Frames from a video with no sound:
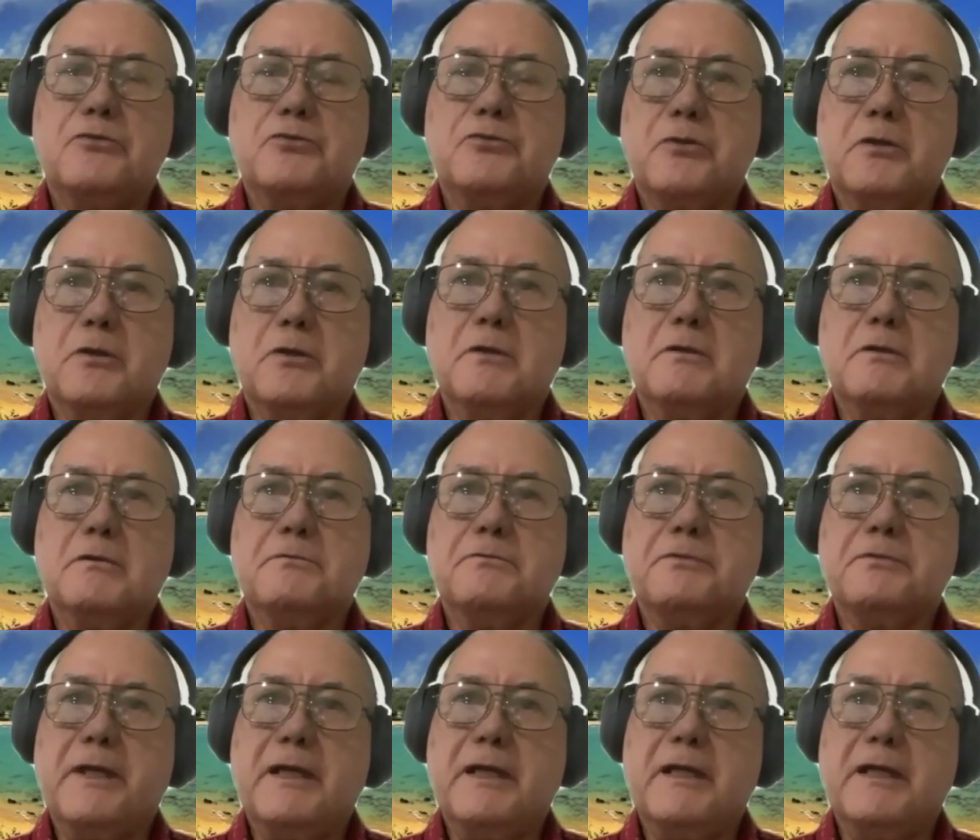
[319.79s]

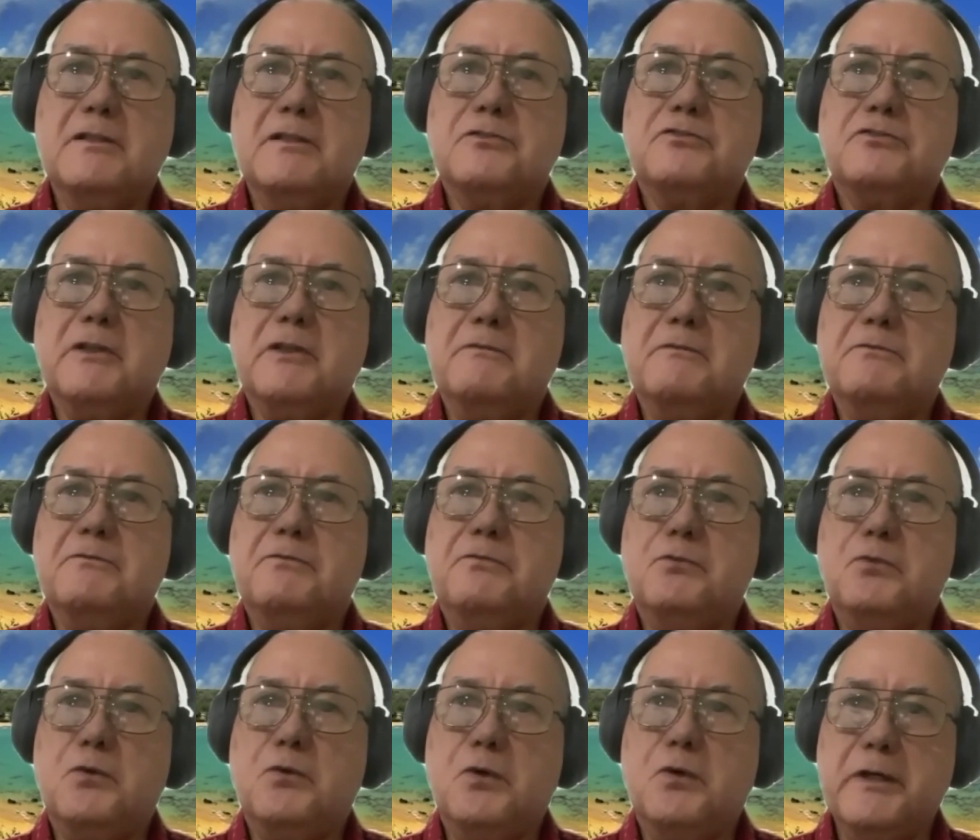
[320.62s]
serve as a
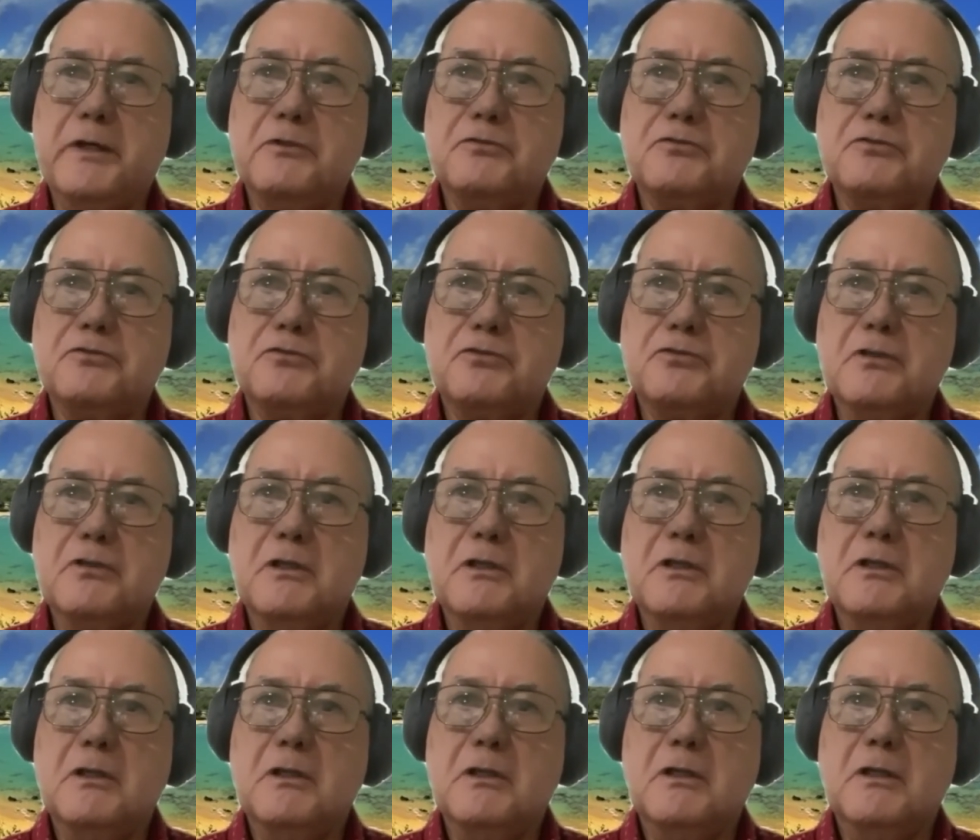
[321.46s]
voice
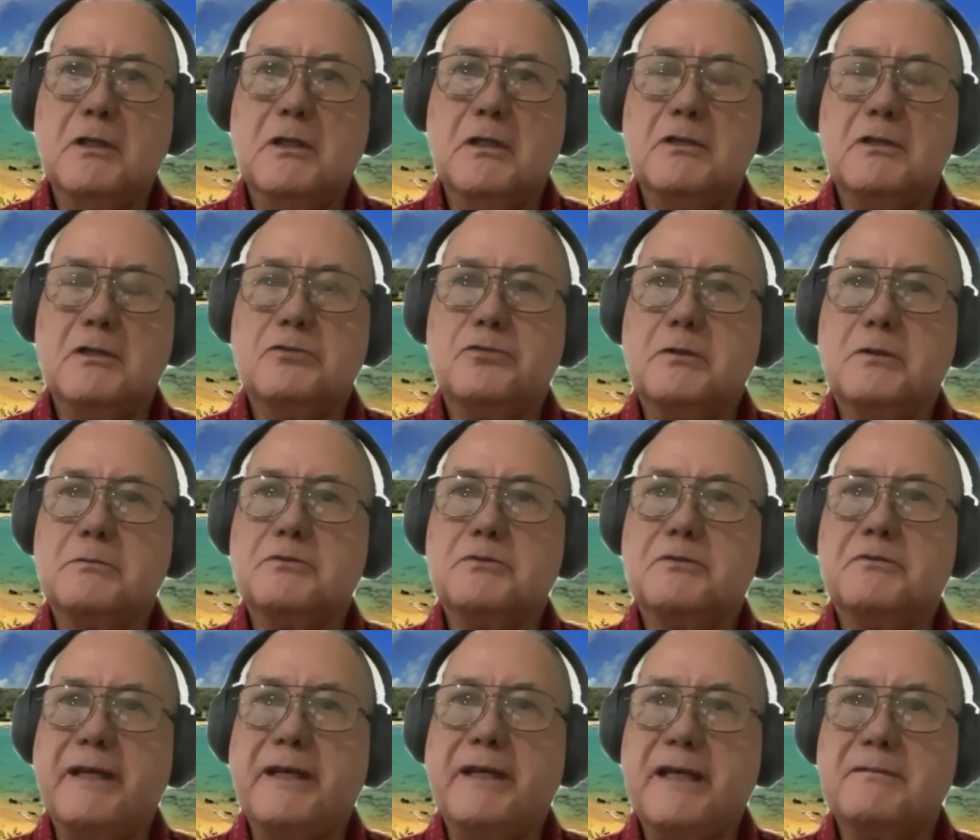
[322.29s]
in terms
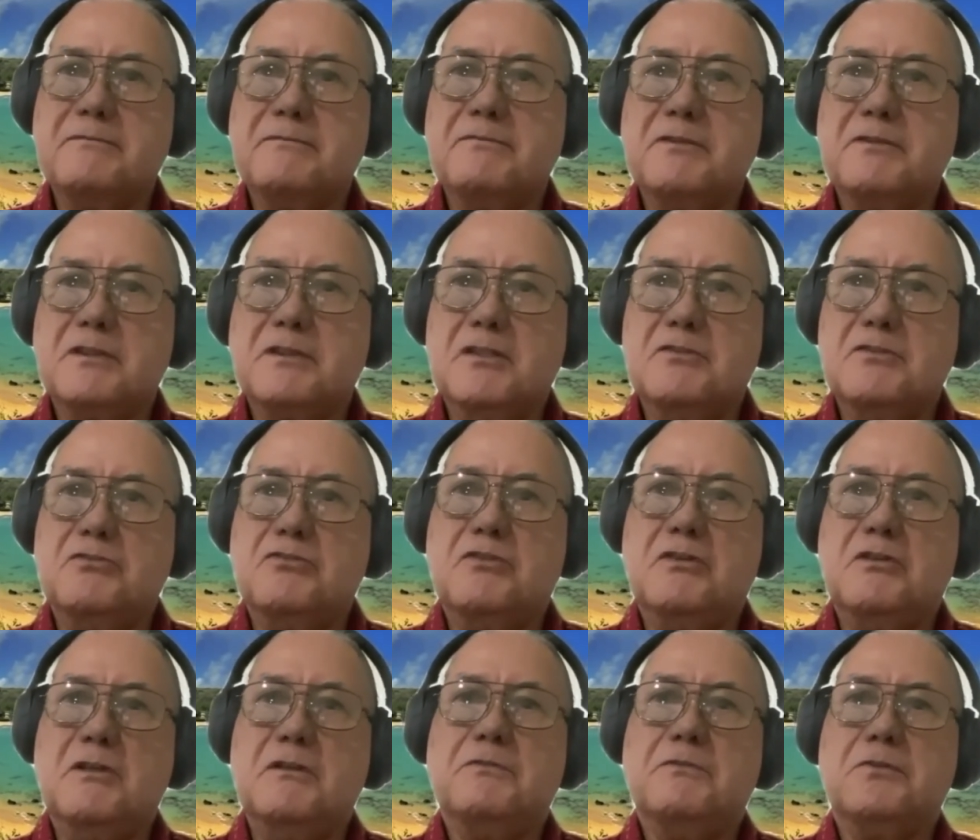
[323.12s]
of
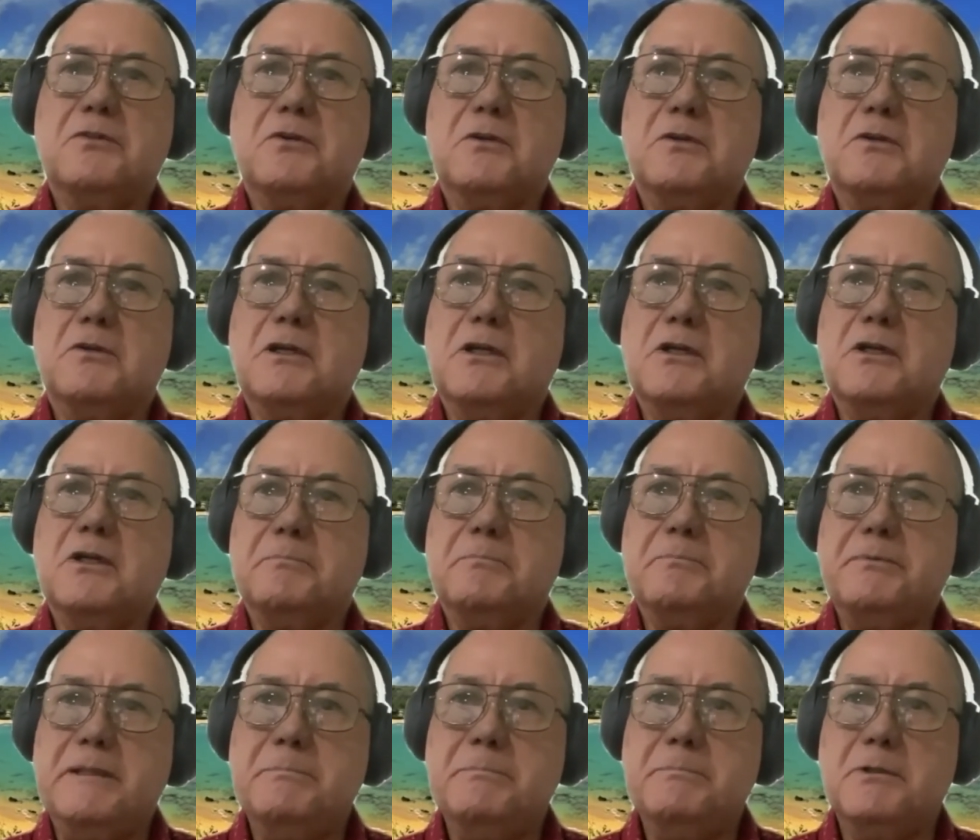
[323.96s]
advocacy for our
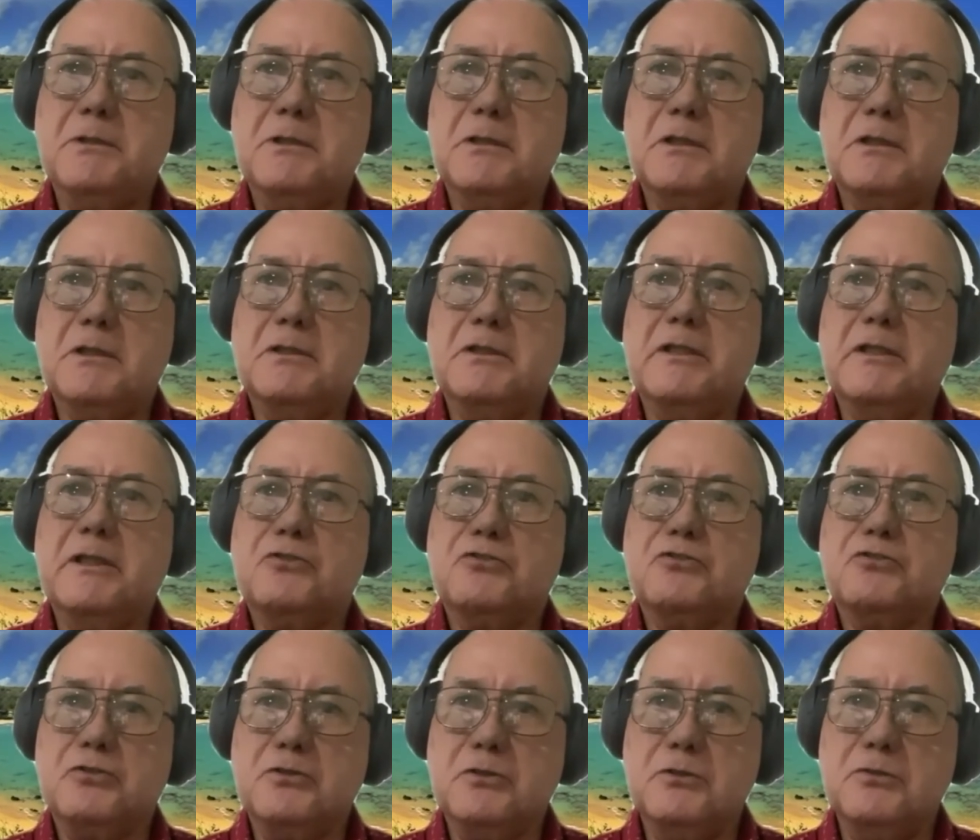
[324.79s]
people on
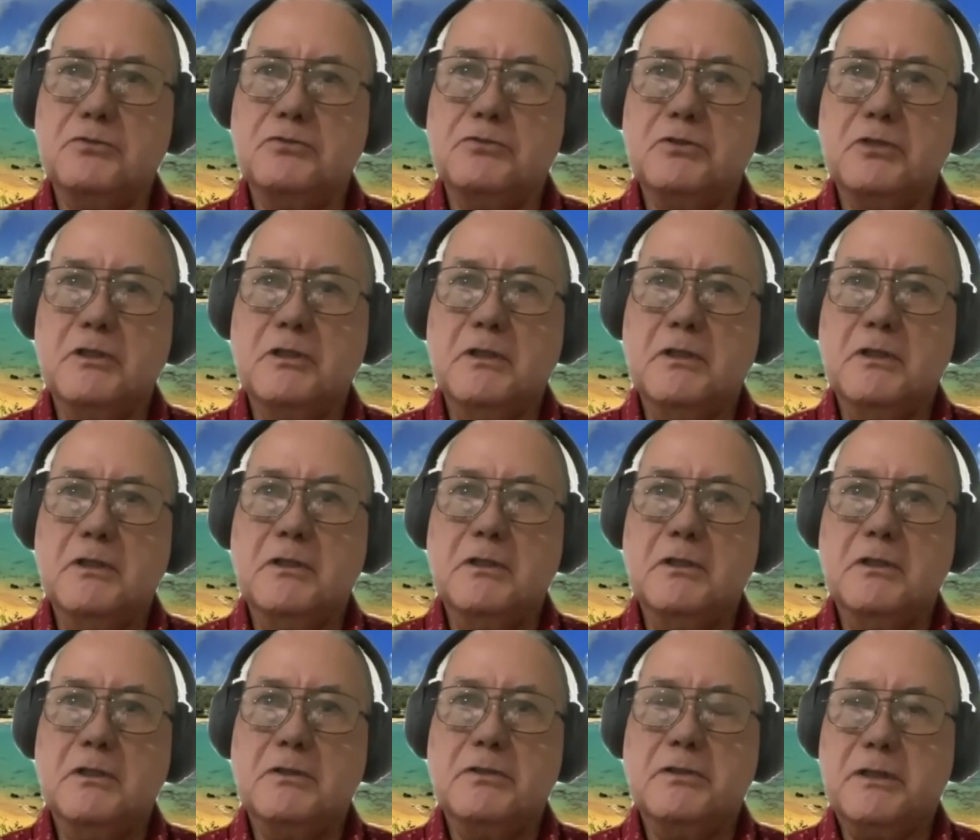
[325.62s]
issues
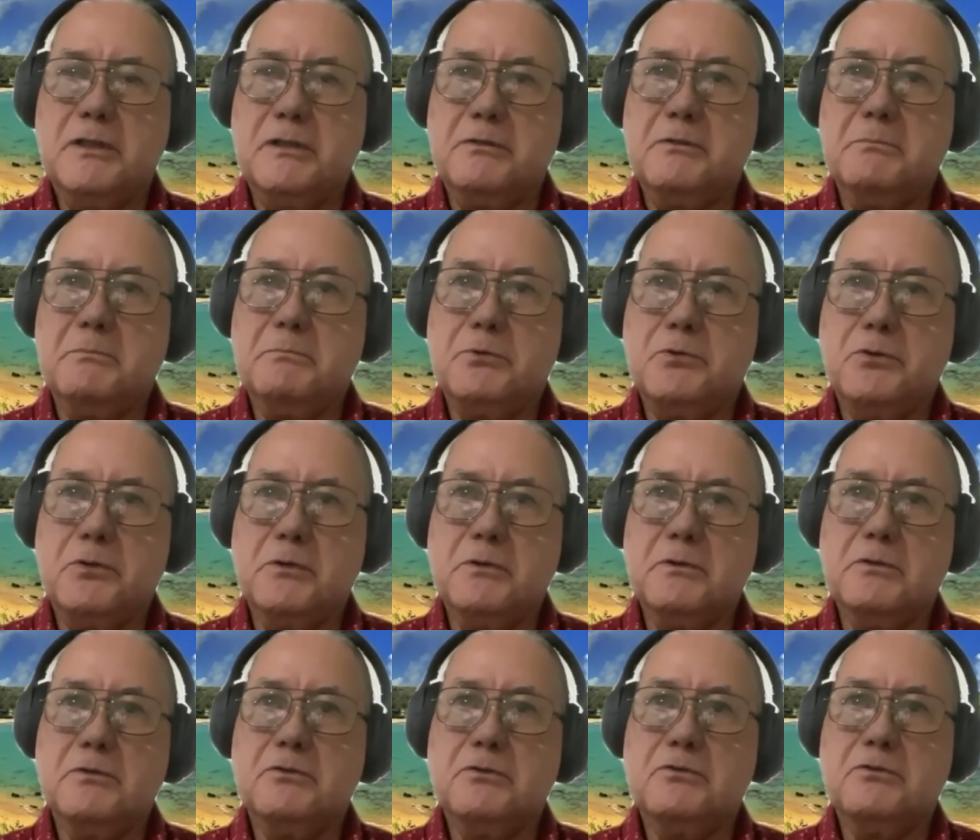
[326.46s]
that are
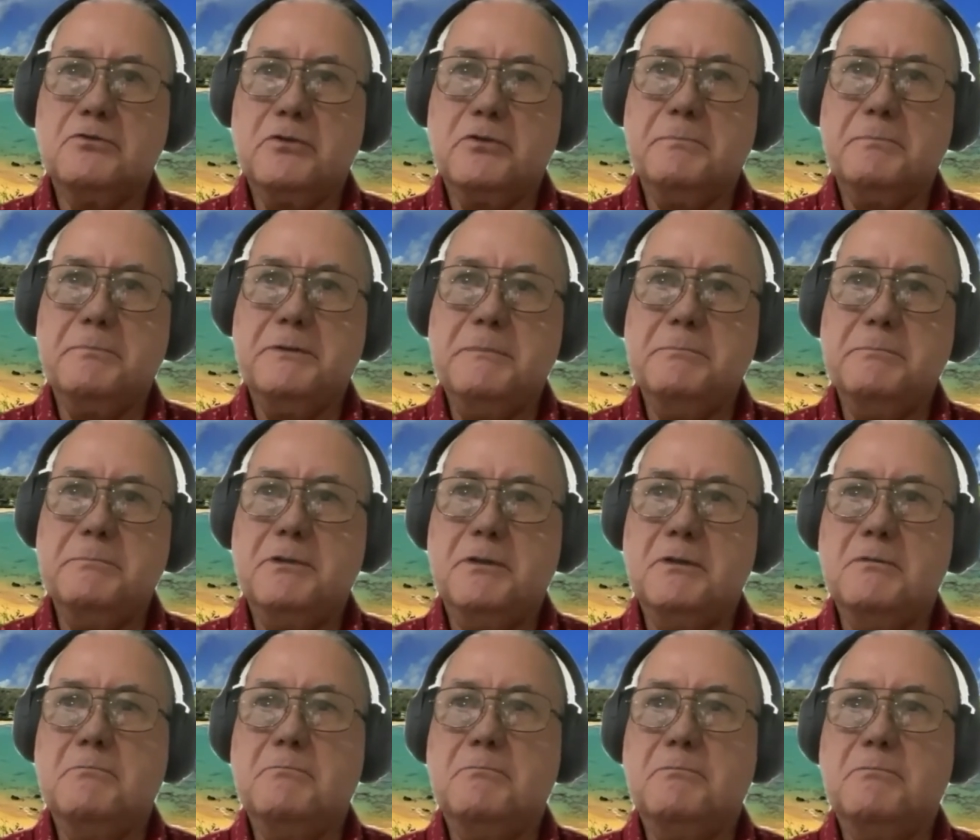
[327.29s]
important to our
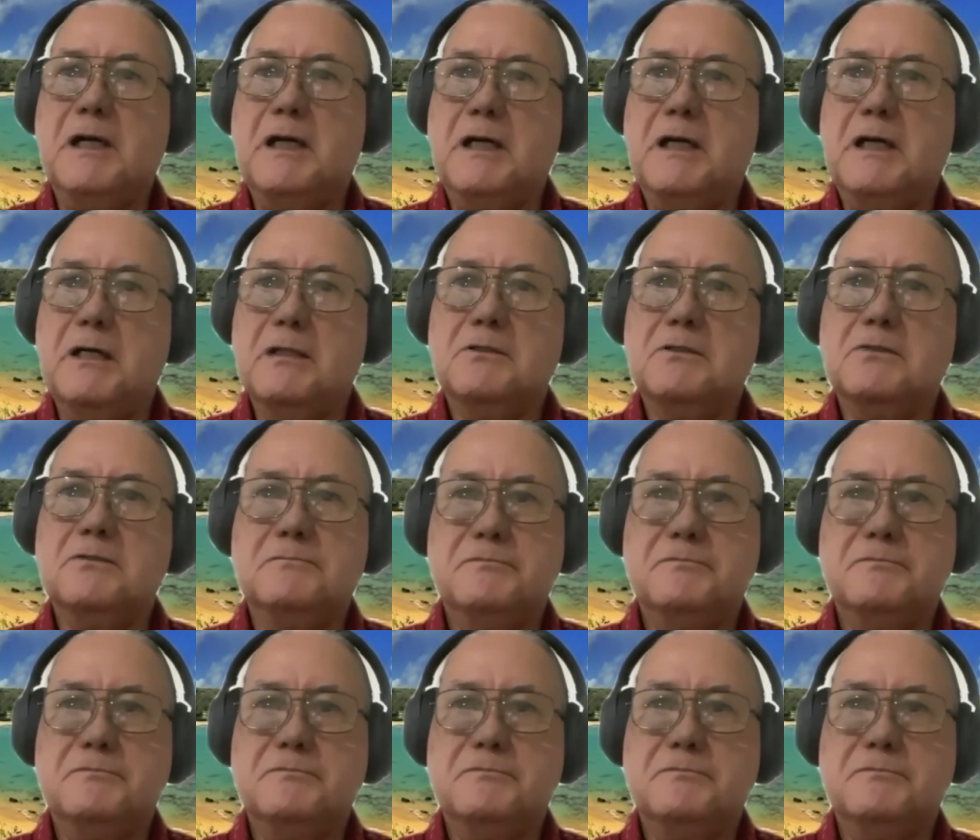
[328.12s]
people. Mahalo.